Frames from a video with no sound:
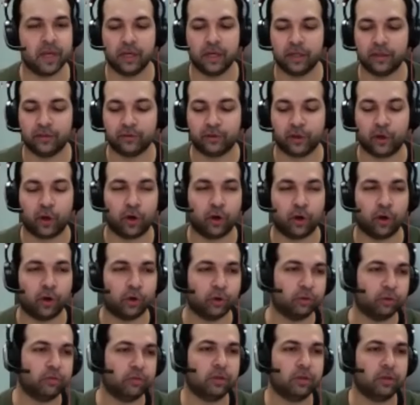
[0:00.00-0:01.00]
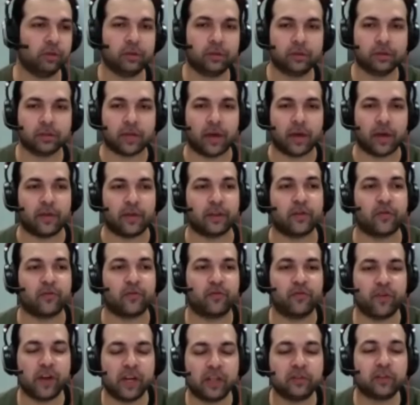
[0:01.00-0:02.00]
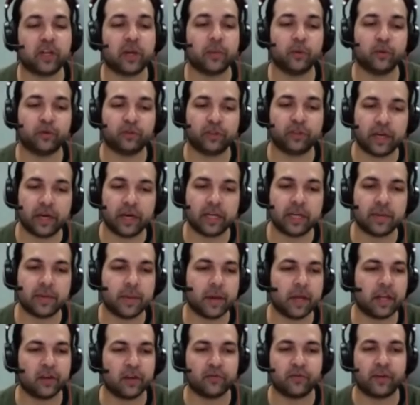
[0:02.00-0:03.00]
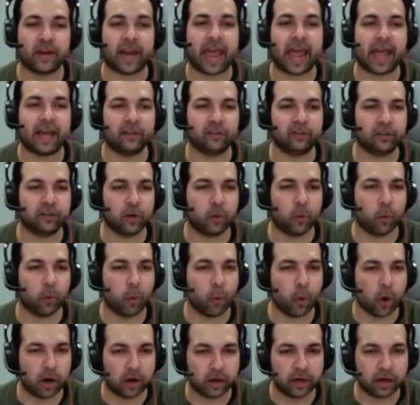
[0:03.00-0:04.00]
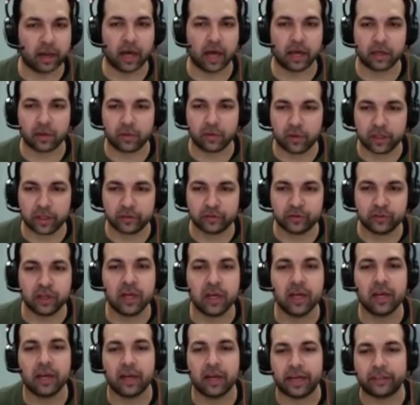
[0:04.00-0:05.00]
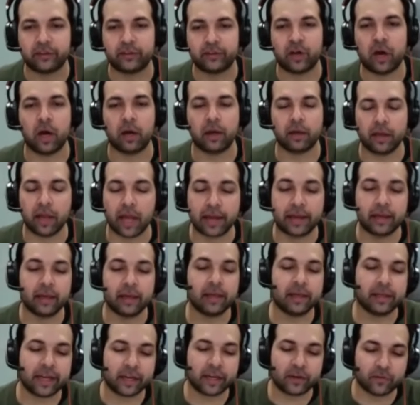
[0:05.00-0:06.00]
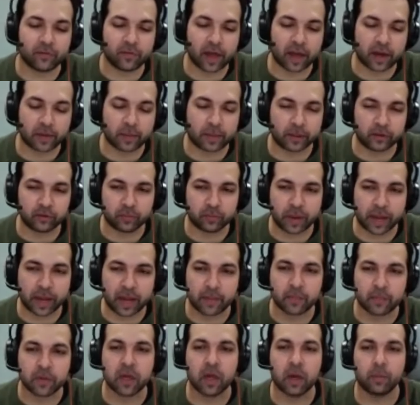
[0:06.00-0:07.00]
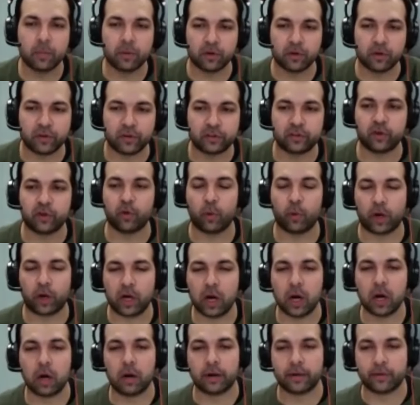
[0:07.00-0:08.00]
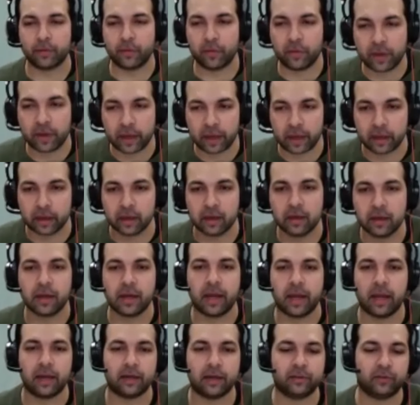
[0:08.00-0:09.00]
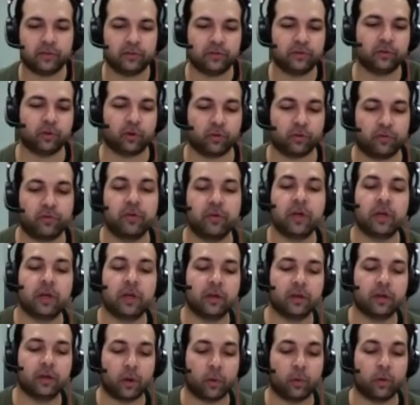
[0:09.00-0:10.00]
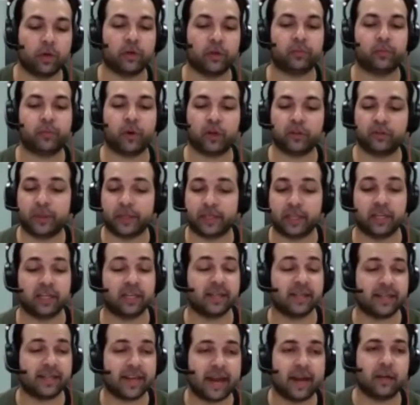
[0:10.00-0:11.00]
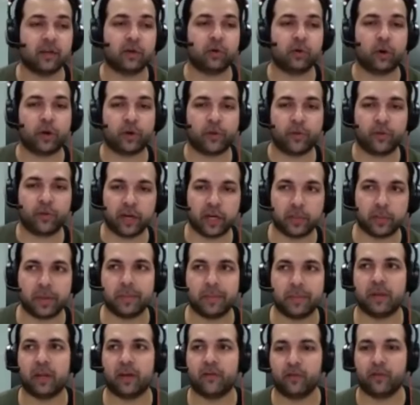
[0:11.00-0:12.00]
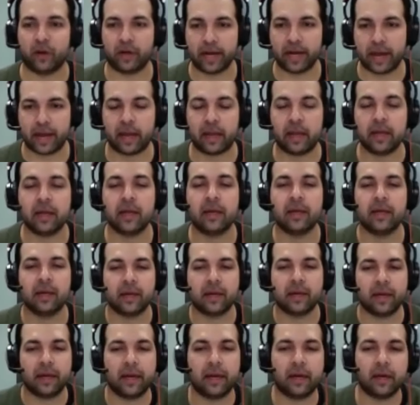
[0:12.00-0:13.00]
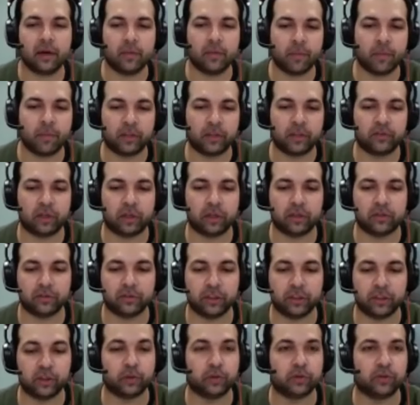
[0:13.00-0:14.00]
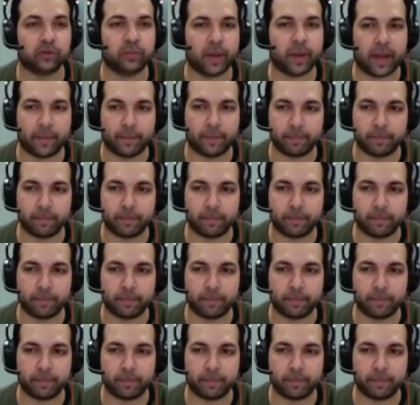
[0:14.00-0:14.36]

So I think the first time you send an email, if it has a word like this, it's unlikely it'll get flagged by spam. But if it's a recurring thing and it's sort of, you know, when you're prospecting to 10, 20, 30 people every day, it might start to send you in spam.